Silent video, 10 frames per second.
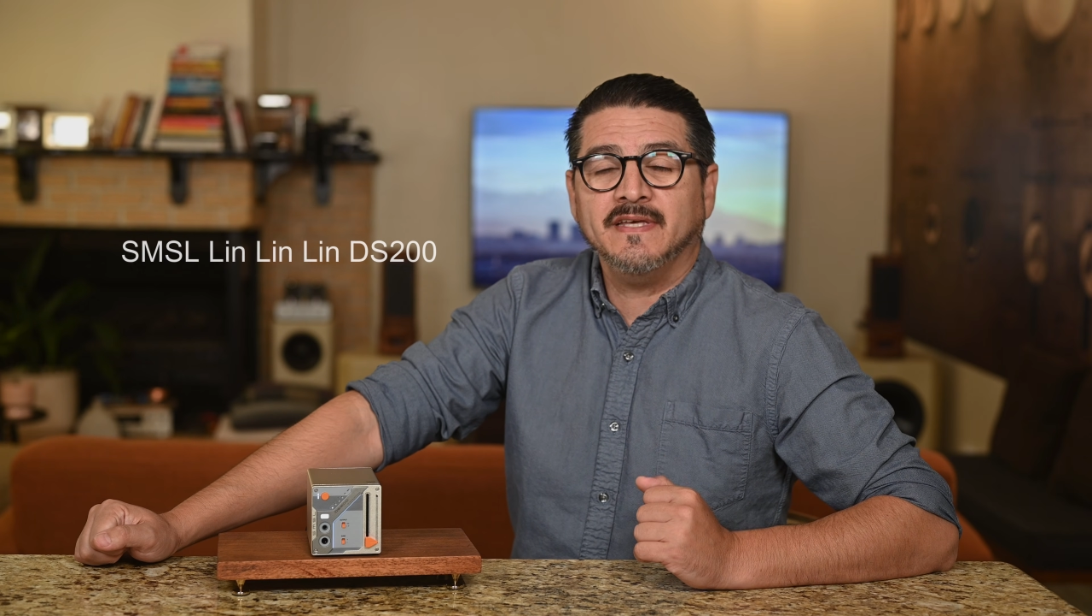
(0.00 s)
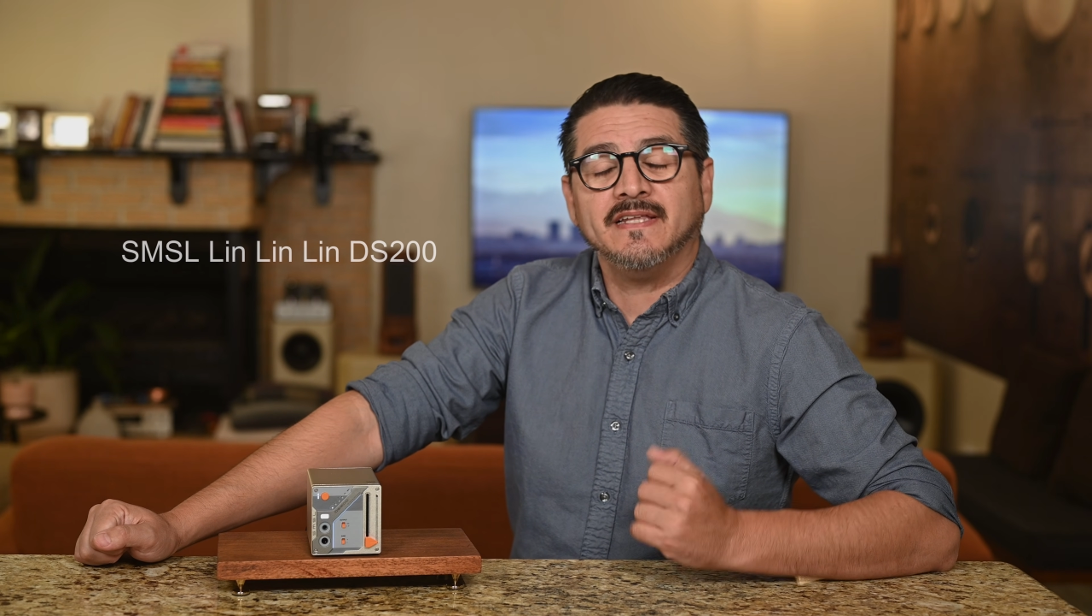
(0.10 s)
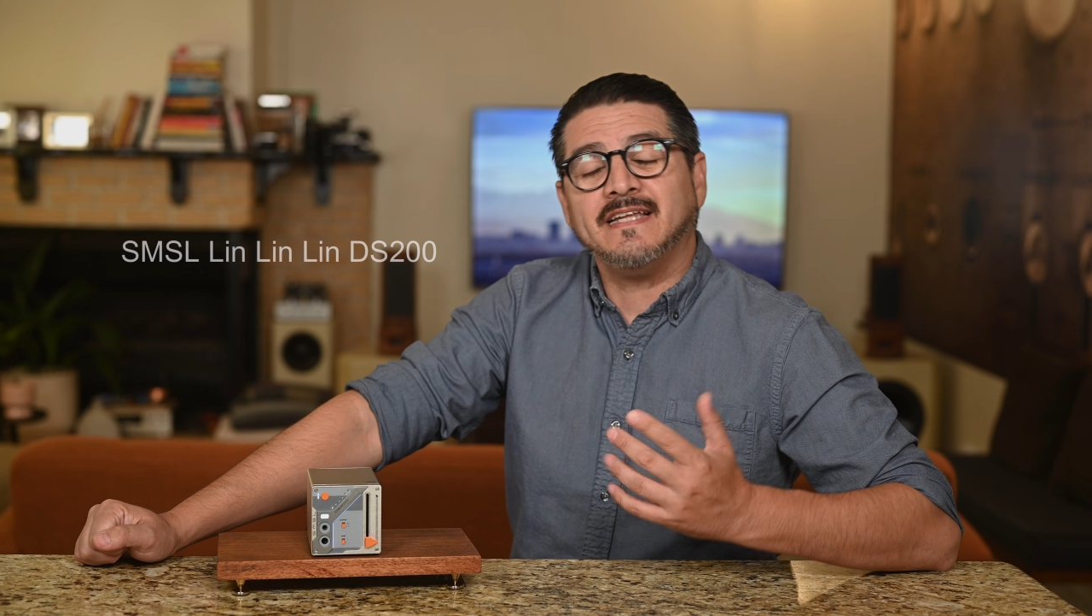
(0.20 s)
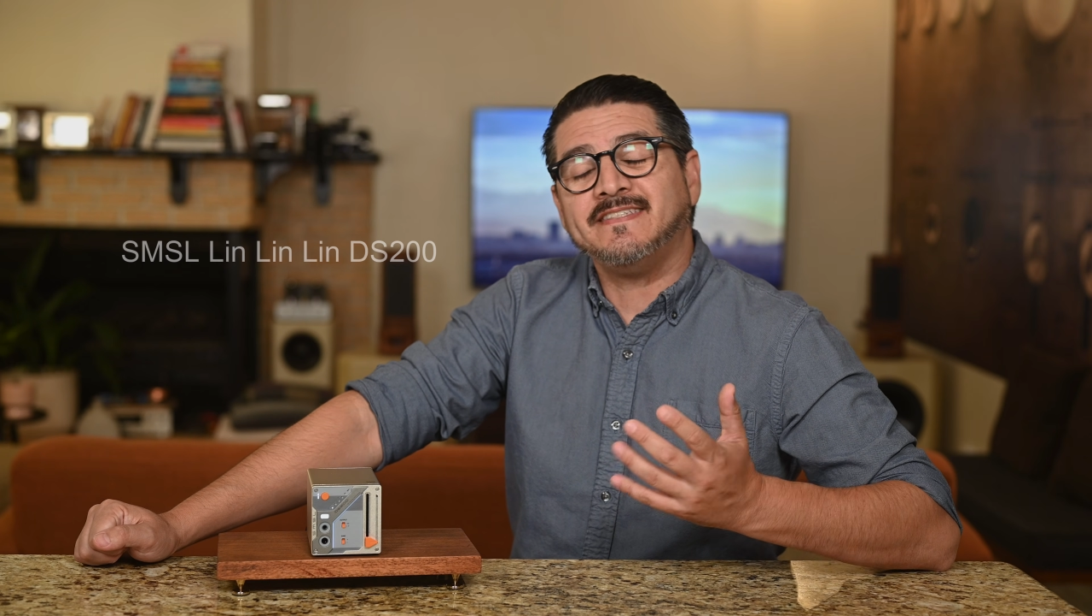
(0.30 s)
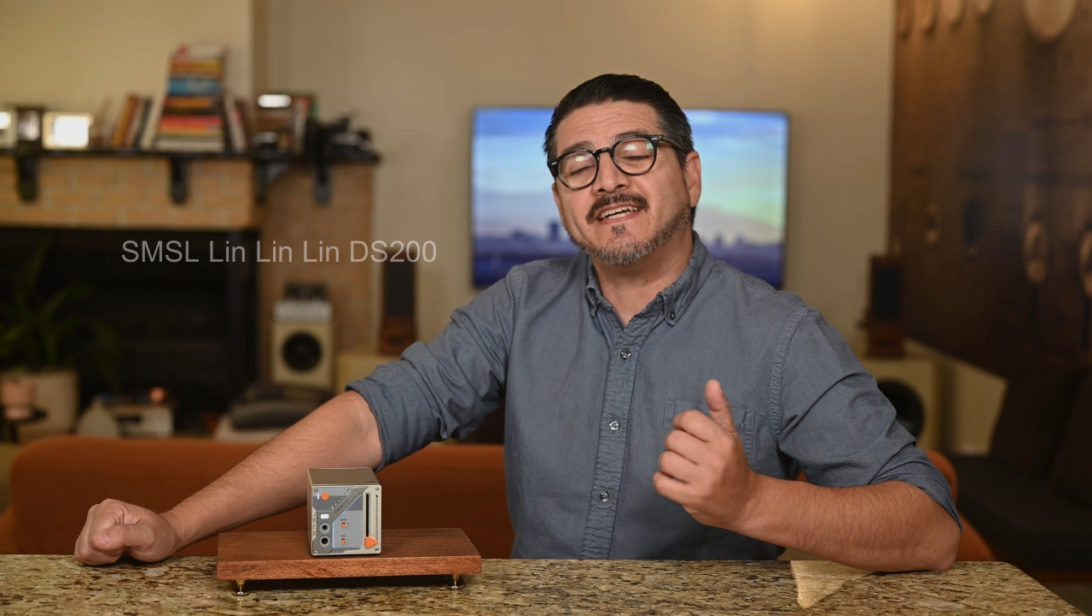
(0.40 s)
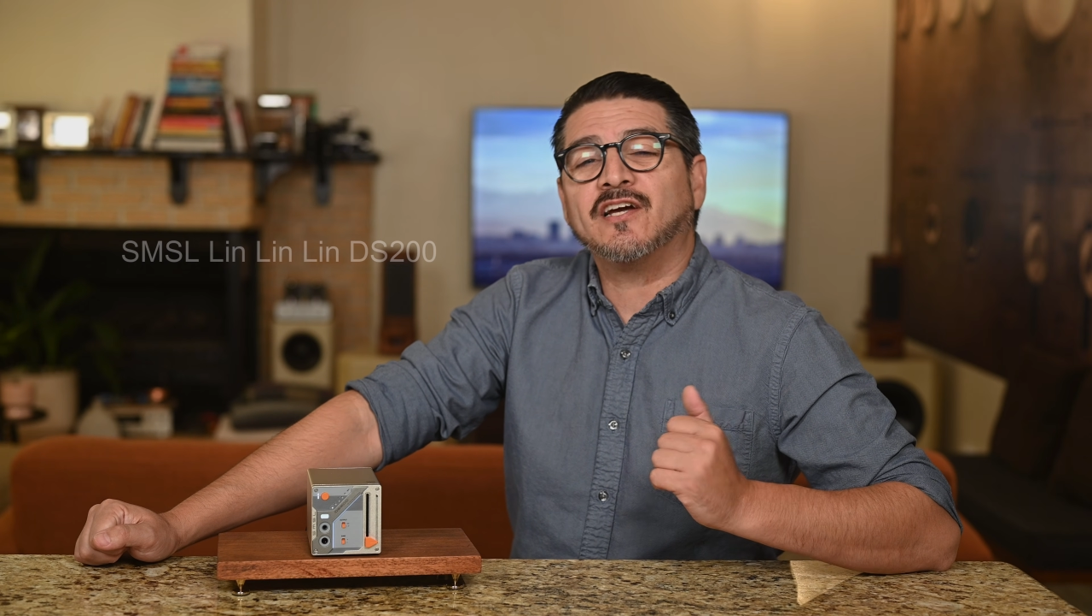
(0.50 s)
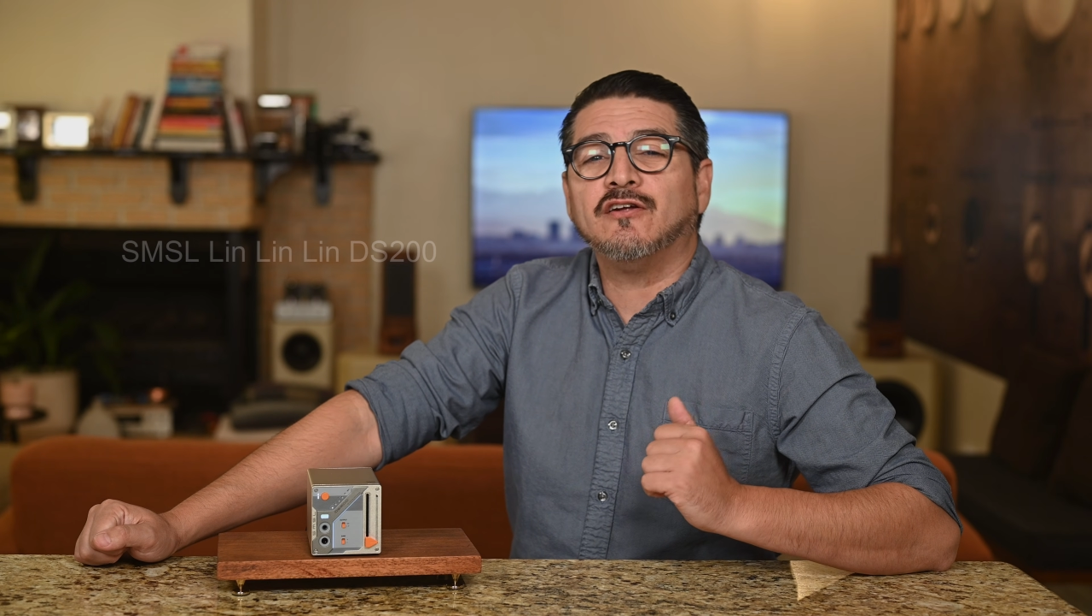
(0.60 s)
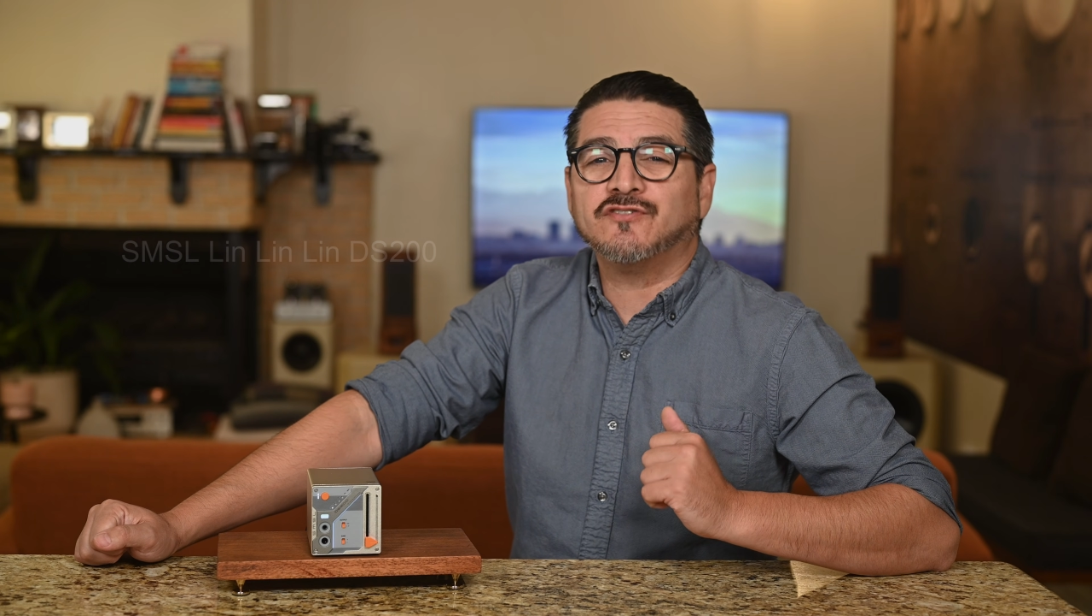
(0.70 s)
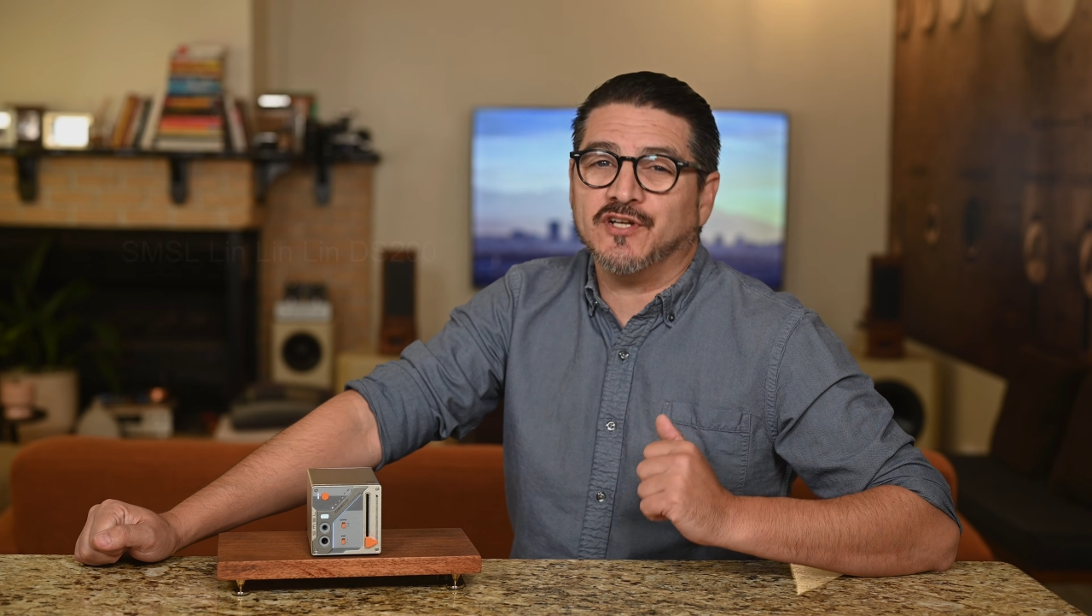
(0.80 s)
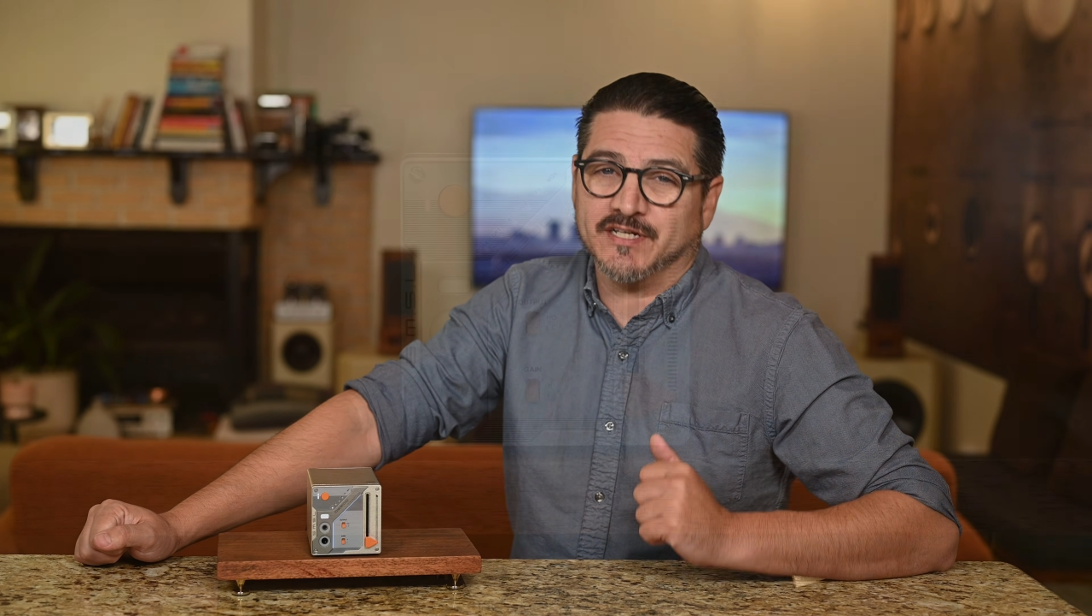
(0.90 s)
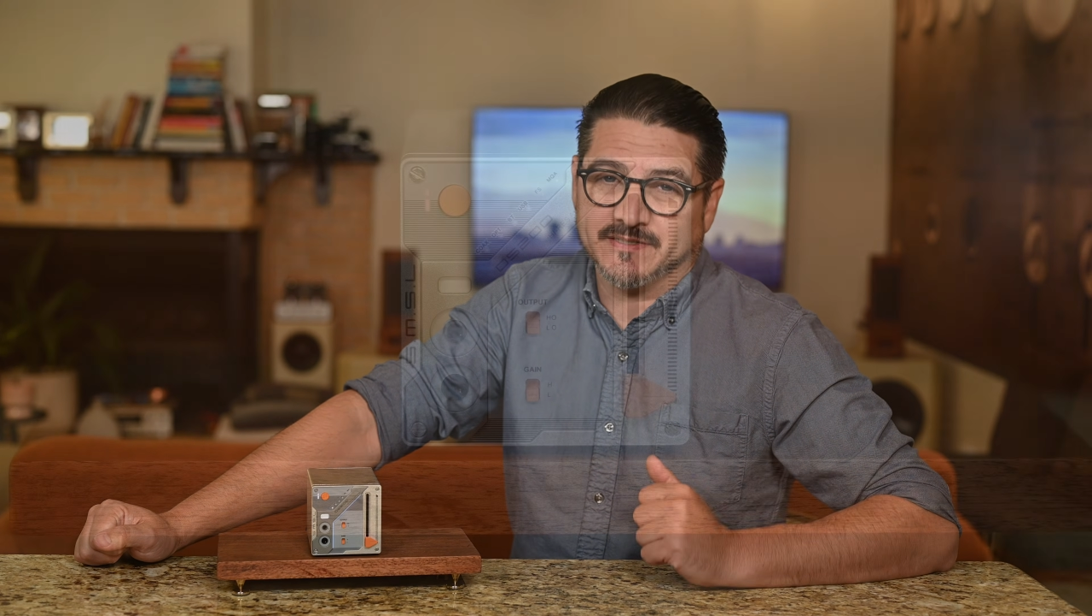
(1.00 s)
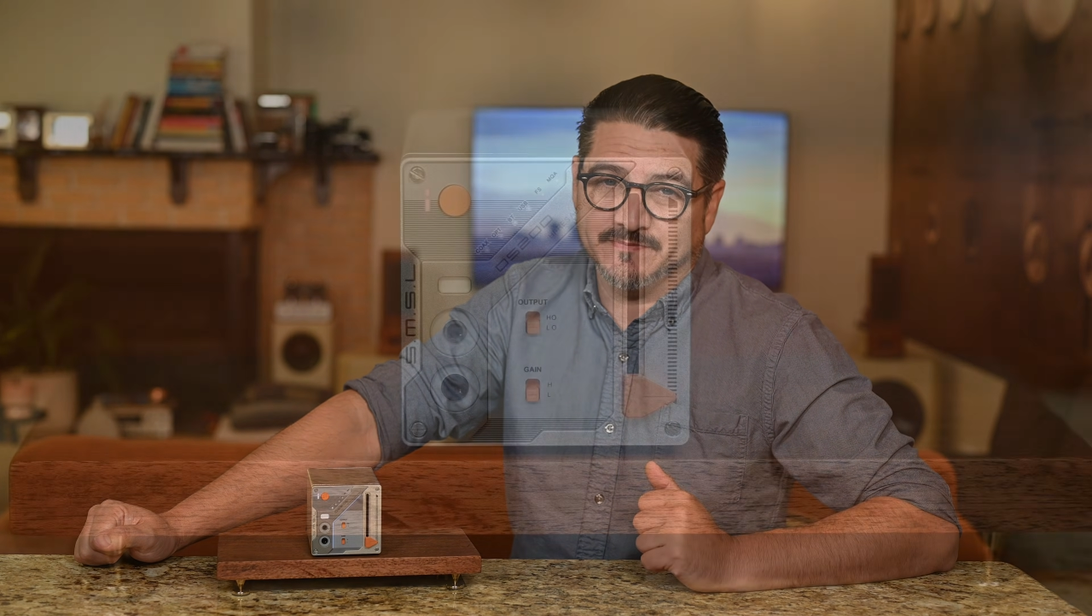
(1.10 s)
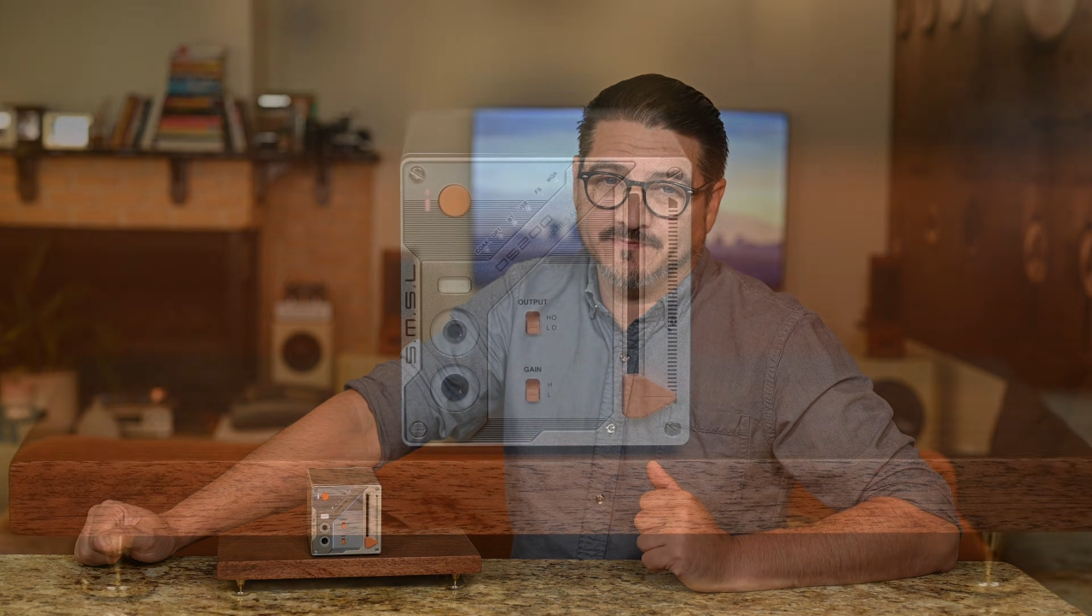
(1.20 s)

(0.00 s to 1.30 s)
Let's take a closer look.